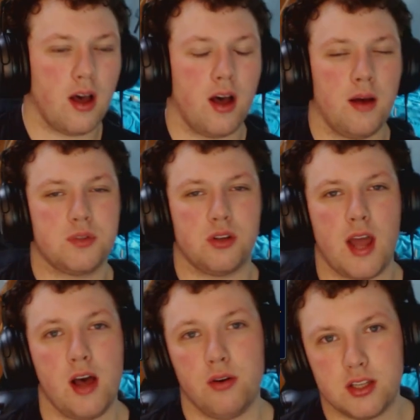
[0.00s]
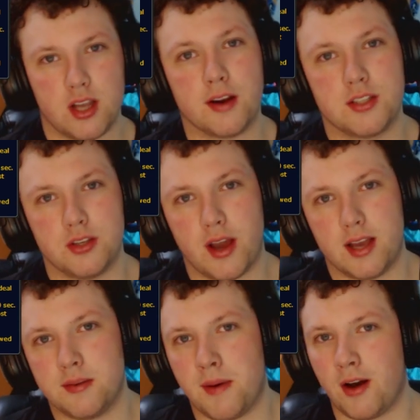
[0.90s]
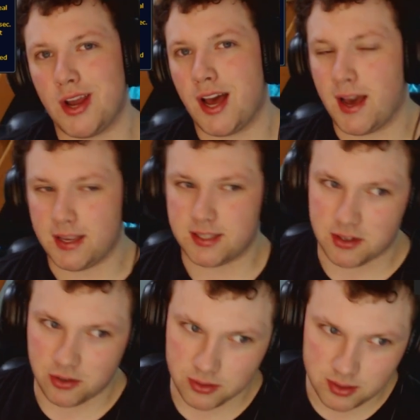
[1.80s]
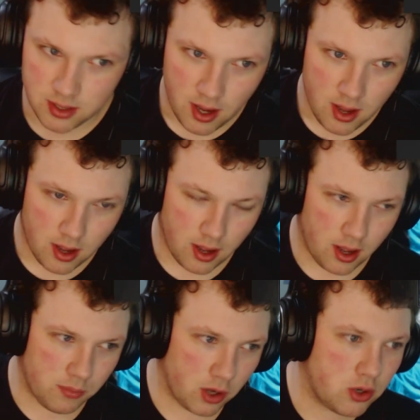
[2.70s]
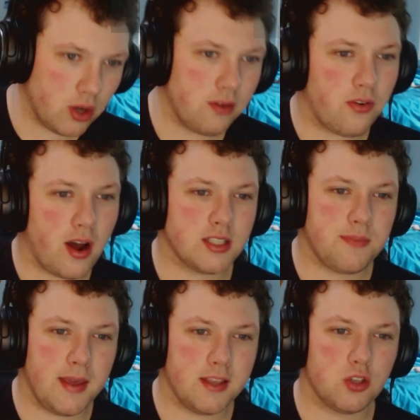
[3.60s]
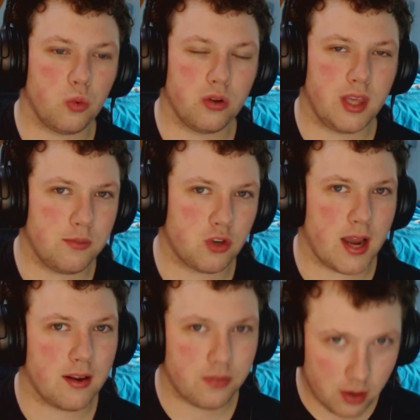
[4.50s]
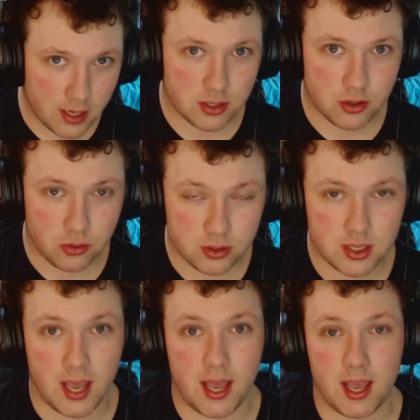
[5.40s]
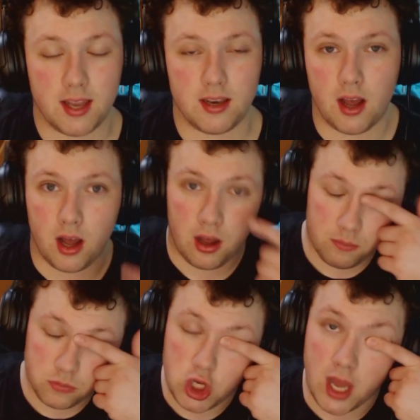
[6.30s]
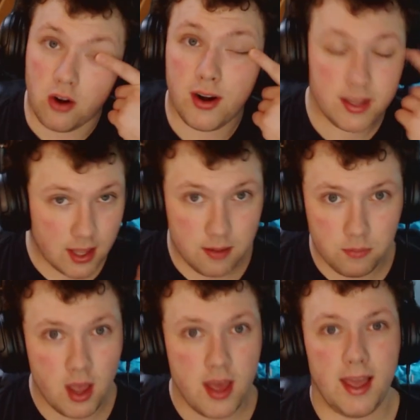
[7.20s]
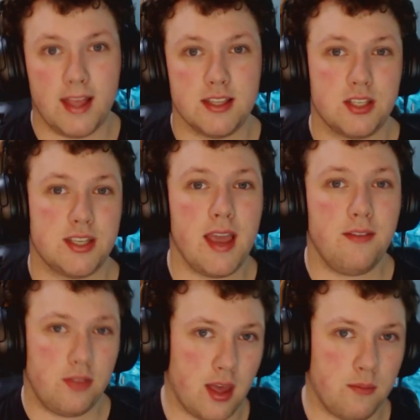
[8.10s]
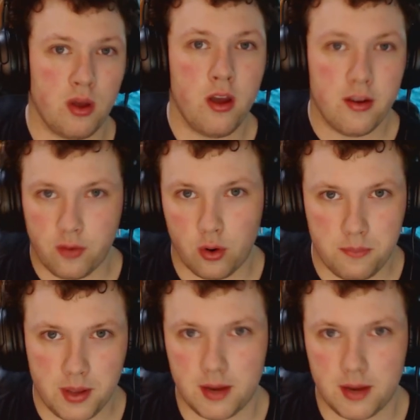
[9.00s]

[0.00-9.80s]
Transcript: Um, so now I'm gonna talk to you guys about icicles. Um, a good frost mage will keep track of their icicles and um, generate them and save them for a